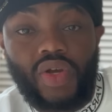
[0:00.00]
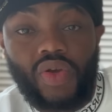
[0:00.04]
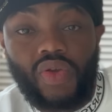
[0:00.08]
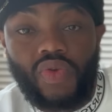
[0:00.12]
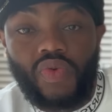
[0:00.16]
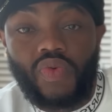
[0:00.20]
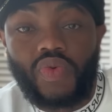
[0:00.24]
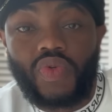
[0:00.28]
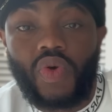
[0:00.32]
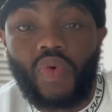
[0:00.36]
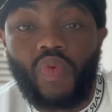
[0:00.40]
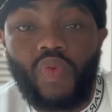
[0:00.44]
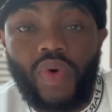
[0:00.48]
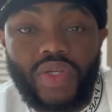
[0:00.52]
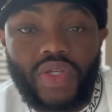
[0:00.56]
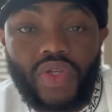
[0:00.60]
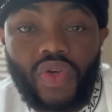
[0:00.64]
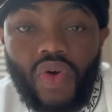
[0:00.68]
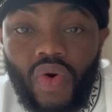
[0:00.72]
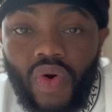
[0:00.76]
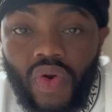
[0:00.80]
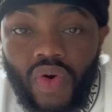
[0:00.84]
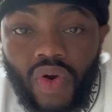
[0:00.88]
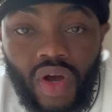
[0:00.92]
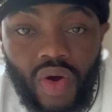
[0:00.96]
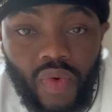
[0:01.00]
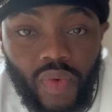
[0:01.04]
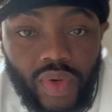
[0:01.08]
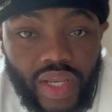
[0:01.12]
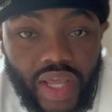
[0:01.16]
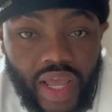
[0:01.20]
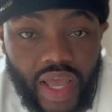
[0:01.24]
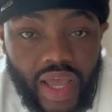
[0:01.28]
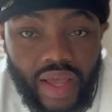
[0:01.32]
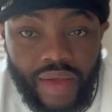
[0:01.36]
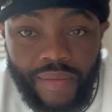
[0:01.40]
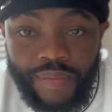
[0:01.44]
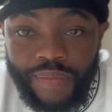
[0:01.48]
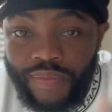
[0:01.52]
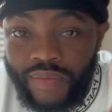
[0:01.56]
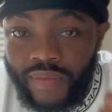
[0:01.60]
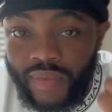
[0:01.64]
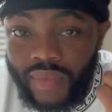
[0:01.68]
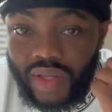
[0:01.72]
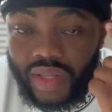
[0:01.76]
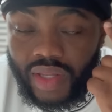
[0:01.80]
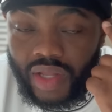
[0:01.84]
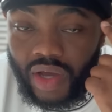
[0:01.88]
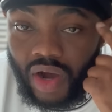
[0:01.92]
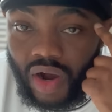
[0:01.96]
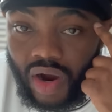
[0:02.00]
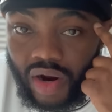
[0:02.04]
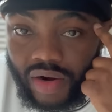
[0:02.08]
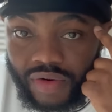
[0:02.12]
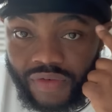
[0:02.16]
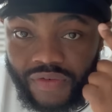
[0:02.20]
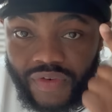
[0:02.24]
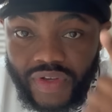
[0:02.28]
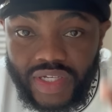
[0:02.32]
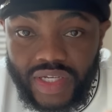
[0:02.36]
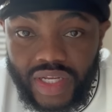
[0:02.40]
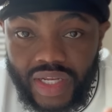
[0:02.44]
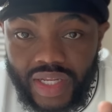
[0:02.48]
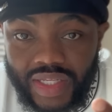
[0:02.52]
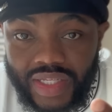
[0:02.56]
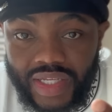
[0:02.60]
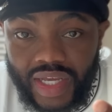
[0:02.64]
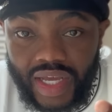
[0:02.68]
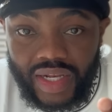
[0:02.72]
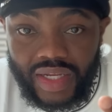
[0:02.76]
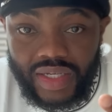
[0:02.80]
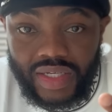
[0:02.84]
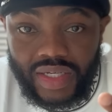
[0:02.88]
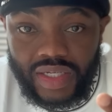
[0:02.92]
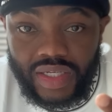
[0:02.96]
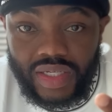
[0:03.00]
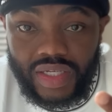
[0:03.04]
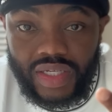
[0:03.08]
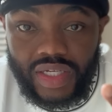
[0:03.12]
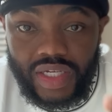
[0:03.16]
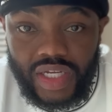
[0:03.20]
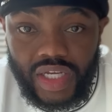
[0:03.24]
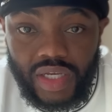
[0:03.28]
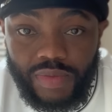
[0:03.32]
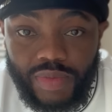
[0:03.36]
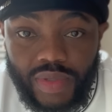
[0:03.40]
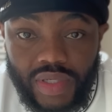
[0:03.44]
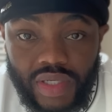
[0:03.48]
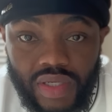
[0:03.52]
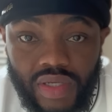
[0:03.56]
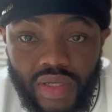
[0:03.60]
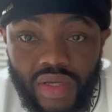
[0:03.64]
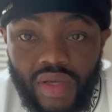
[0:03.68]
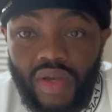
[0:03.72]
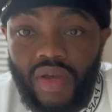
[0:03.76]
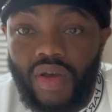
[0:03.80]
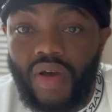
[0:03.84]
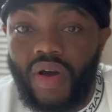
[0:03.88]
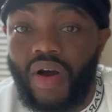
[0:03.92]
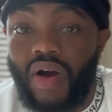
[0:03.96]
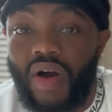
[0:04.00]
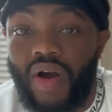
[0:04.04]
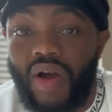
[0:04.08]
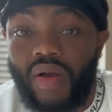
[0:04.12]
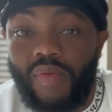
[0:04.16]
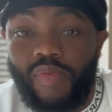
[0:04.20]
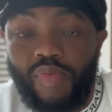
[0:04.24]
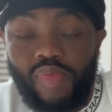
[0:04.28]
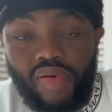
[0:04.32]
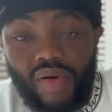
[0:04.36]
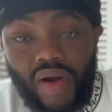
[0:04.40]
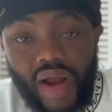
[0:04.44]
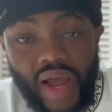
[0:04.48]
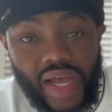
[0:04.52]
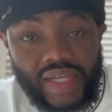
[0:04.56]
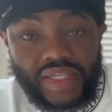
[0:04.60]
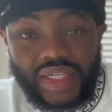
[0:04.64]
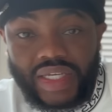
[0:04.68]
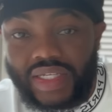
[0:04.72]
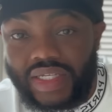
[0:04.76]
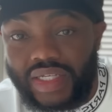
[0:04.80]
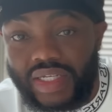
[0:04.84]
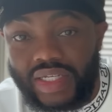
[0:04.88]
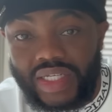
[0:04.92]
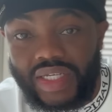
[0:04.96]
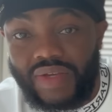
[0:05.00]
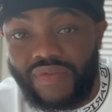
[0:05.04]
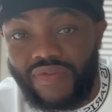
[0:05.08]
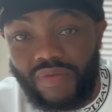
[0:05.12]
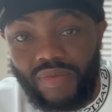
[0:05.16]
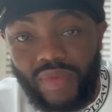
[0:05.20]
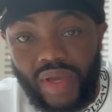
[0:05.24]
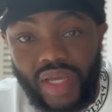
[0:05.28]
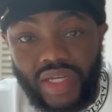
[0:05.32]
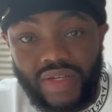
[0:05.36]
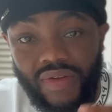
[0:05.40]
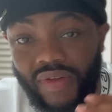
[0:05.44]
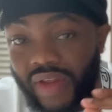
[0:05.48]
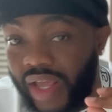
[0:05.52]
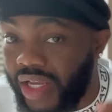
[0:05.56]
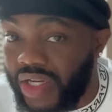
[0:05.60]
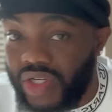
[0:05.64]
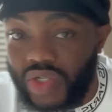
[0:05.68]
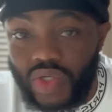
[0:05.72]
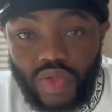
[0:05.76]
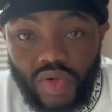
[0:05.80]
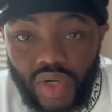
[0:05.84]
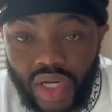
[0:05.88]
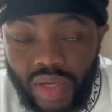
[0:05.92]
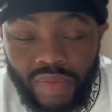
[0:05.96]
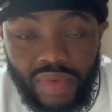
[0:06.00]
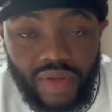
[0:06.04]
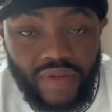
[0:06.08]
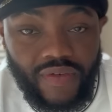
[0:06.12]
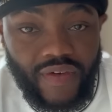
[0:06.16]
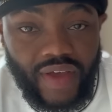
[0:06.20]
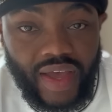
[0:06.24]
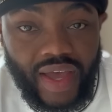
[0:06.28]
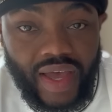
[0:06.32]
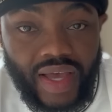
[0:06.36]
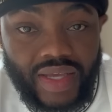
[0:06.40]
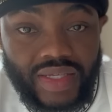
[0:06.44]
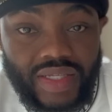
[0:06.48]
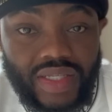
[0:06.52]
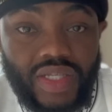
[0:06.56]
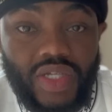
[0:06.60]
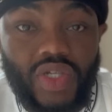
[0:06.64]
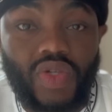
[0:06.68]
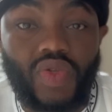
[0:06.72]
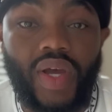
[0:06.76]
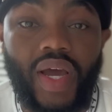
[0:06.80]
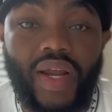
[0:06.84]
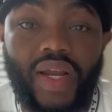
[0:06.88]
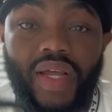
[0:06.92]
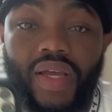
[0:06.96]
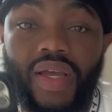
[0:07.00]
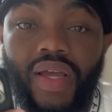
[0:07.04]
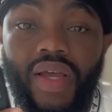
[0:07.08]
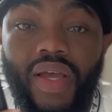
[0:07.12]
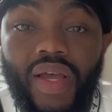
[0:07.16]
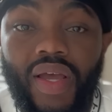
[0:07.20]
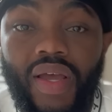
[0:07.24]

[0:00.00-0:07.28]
you. So what's going on with that? The artificial intelligence chips are processing this information extremely fast to try to